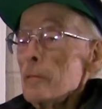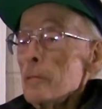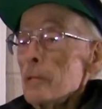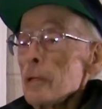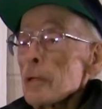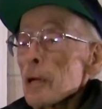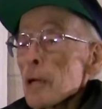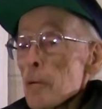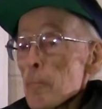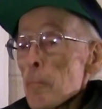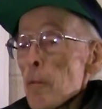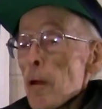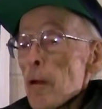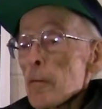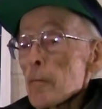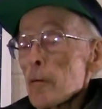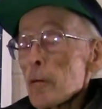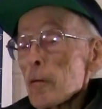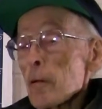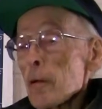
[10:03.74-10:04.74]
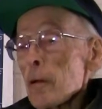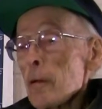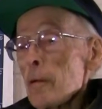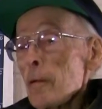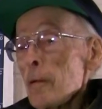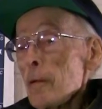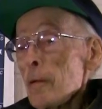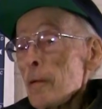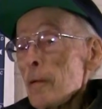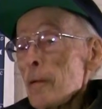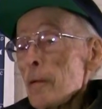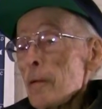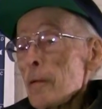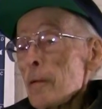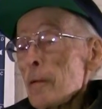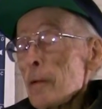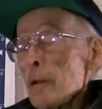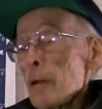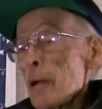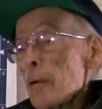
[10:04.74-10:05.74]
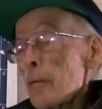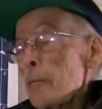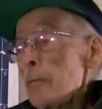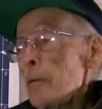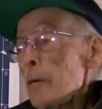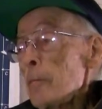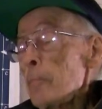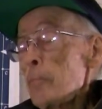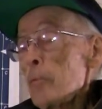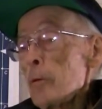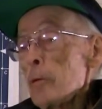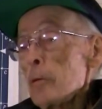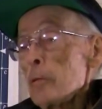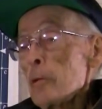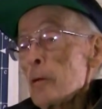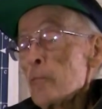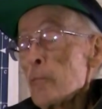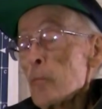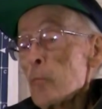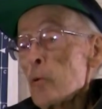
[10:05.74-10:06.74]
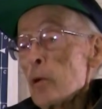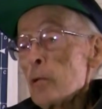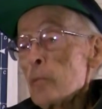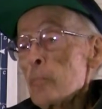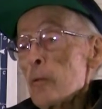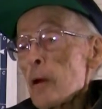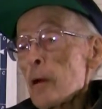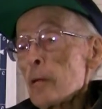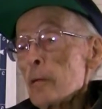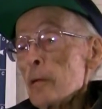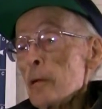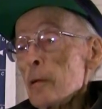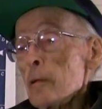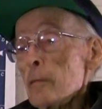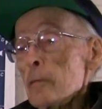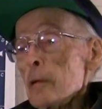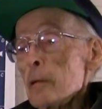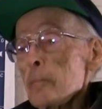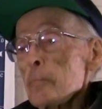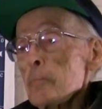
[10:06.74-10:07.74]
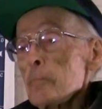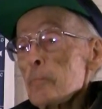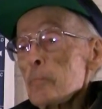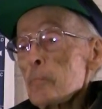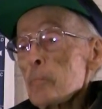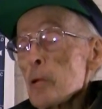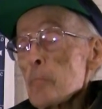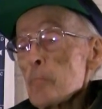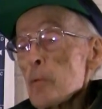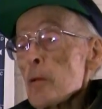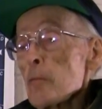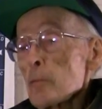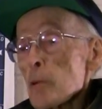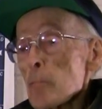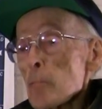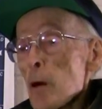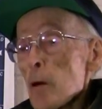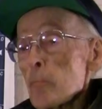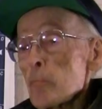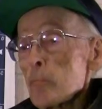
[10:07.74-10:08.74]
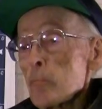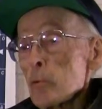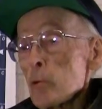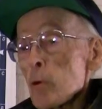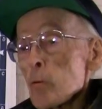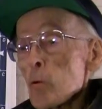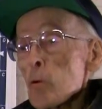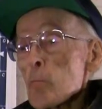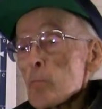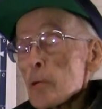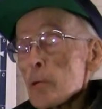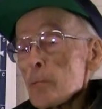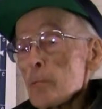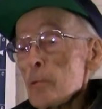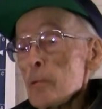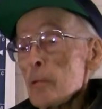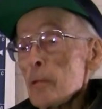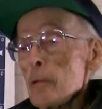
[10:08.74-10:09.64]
he got it back all right. They had, you know, put the different wings back then. They beefed them up with aluminum.